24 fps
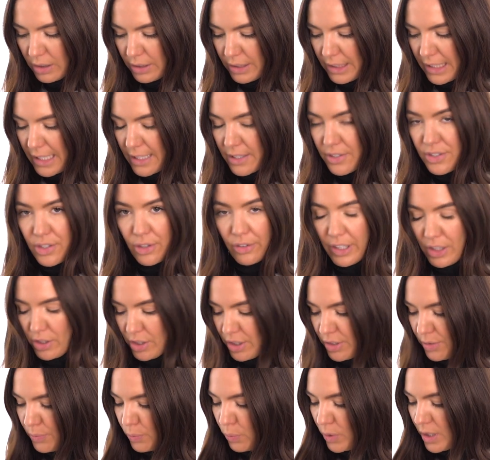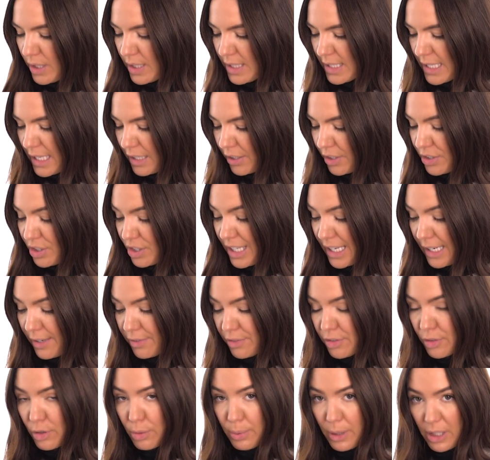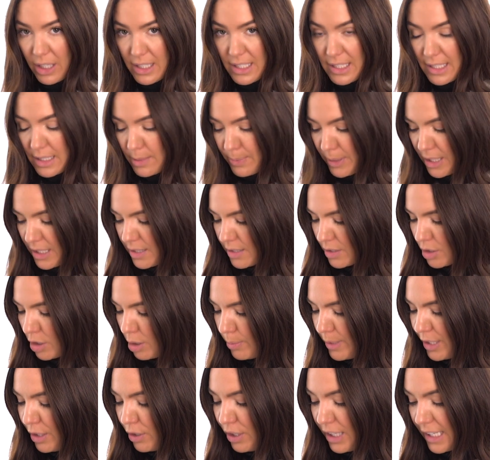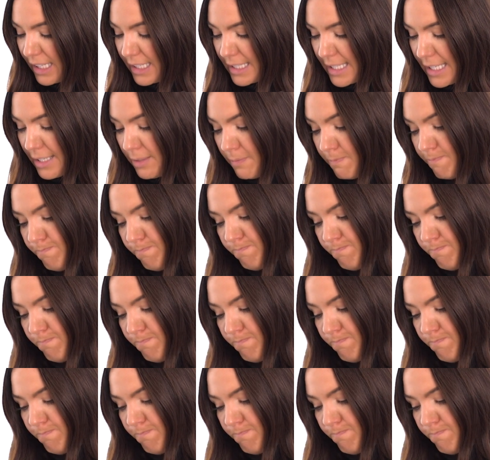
Yeah, sorry, just one sec. I just have to reply to this person's comment on LinkedIn.